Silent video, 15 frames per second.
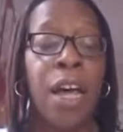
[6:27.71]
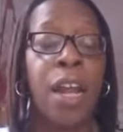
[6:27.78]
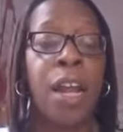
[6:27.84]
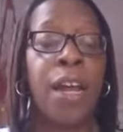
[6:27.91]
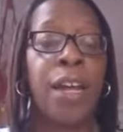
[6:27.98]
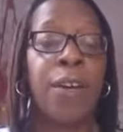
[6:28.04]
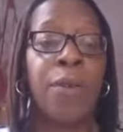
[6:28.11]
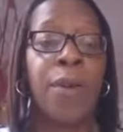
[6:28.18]

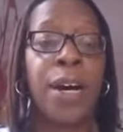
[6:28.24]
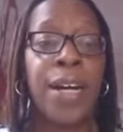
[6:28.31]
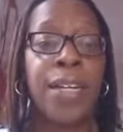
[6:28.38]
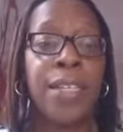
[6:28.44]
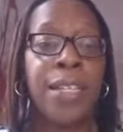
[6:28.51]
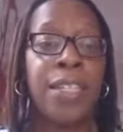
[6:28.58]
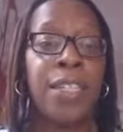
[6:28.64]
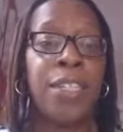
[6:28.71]

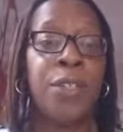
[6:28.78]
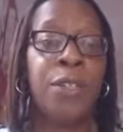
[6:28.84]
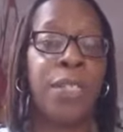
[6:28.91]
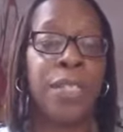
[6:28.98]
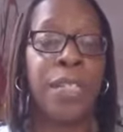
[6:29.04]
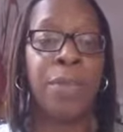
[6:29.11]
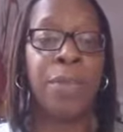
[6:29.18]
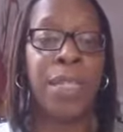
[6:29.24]
Likewise, it's
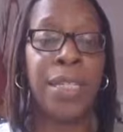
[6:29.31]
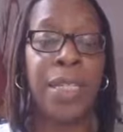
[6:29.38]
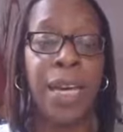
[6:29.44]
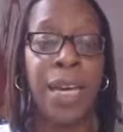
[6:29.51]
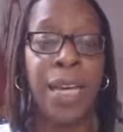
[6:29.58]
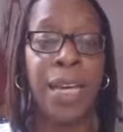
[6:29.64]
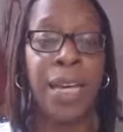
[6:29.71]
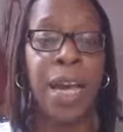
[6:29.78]
useless in me
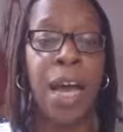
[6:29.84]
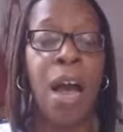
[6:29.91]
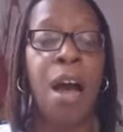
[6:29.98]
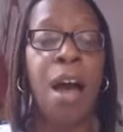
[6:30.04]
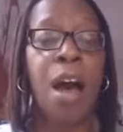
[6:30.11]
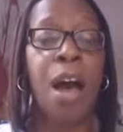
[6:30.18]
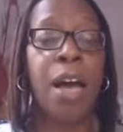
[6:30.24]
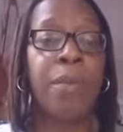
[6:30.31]
saying
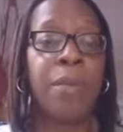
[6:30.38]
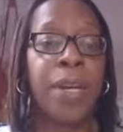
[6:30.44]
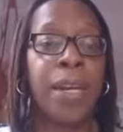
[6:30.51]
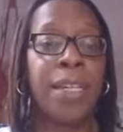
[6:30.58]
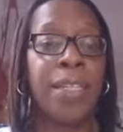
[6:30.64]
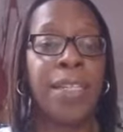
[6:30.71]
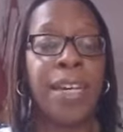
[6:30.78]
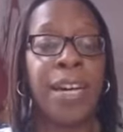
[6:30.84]
I'm
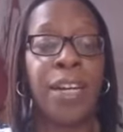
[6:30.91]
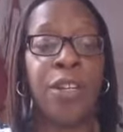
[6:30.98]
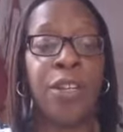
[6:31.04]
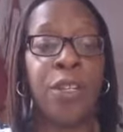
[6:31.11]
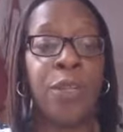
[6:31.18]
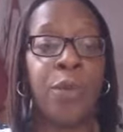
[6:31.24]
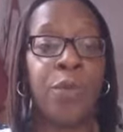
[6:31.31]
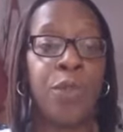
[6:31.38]
going to get a
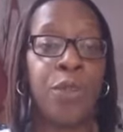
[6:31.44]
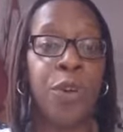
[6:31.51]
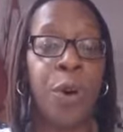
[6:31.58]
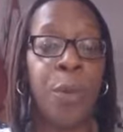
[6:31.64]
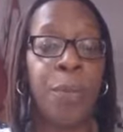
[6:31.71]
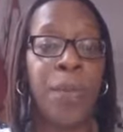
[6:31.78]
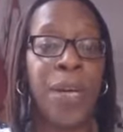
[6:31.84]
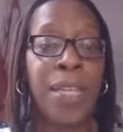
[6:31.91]
new
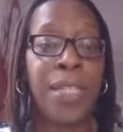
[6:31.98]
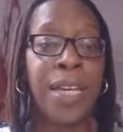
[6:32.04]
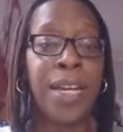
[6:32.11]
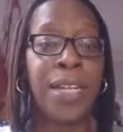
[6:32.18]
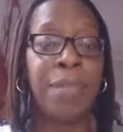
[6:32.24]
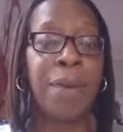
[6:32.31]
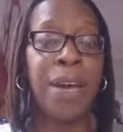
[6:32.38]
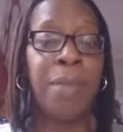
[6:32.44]
job that's
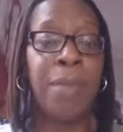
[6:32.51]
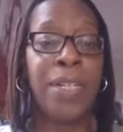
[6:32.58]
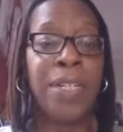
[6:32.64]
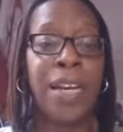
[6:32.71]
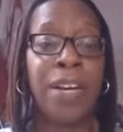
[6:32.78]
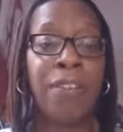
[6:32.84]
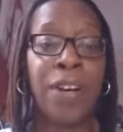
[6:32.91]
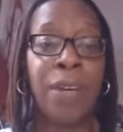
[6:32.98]
going to pay me
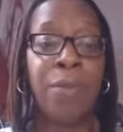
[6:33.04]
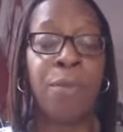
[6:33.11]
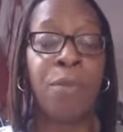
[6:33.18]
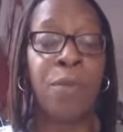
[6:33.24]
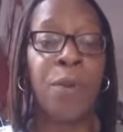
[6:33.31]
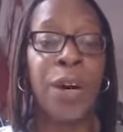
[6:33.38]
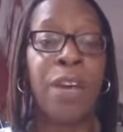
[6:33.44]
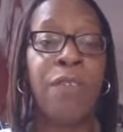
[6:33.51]
ten grand
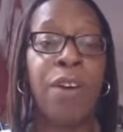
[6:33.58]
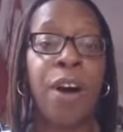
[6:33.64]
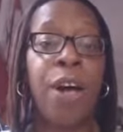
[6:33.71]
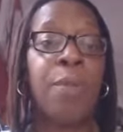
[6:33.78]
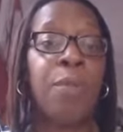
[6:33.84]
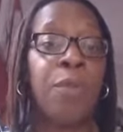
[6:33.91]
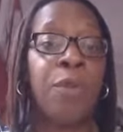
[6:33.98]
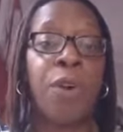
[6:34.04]
more if
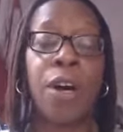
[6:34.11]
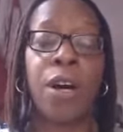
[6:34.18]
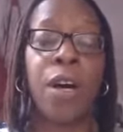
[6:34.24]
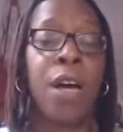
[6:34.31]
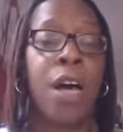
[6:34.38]
I'm not